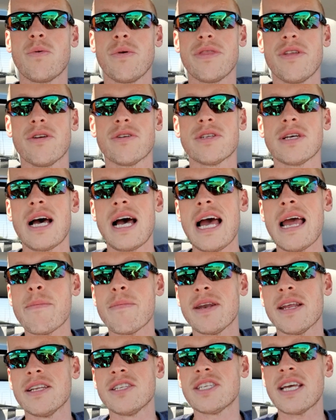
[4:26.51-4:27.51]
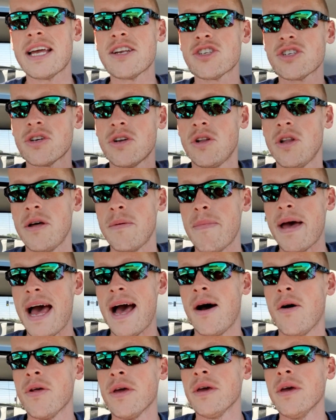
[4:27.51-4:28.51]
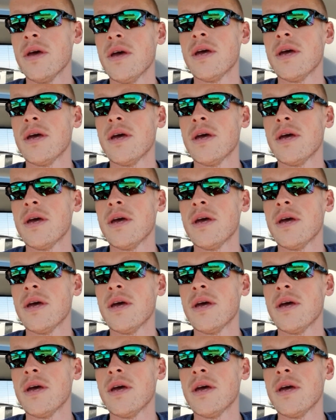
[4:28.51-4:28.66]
with your time and intentional about